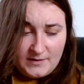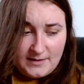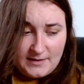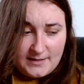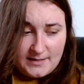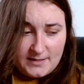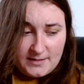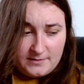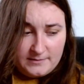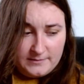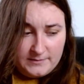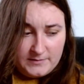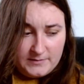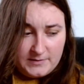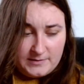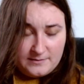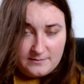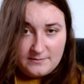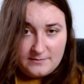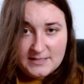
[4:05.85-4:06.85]

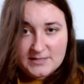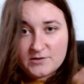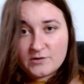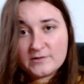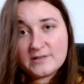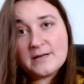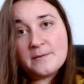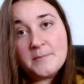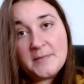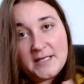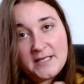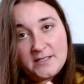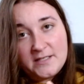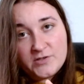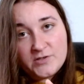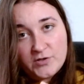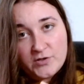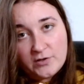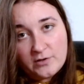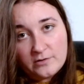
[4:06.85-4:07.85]
And there's not that many
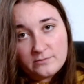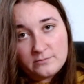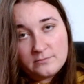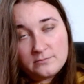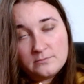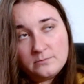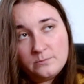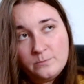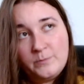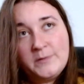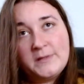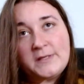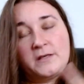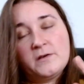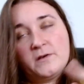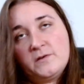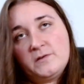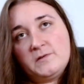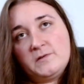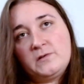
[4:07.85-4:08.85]
to show
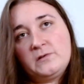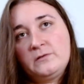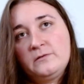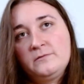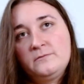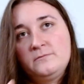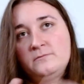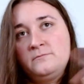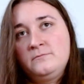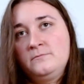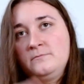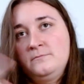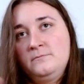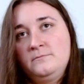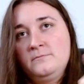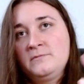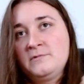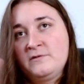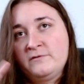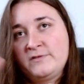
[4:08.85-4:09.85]
because
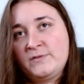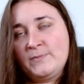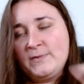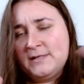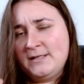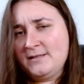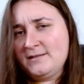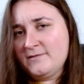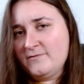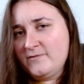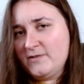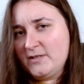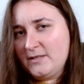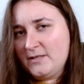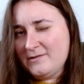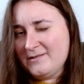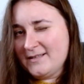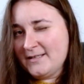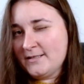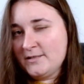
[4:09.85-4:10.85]
of splitting the video
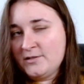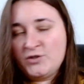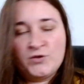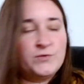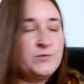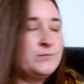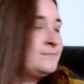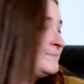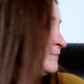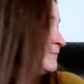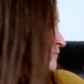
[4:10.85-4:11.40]
like in 2.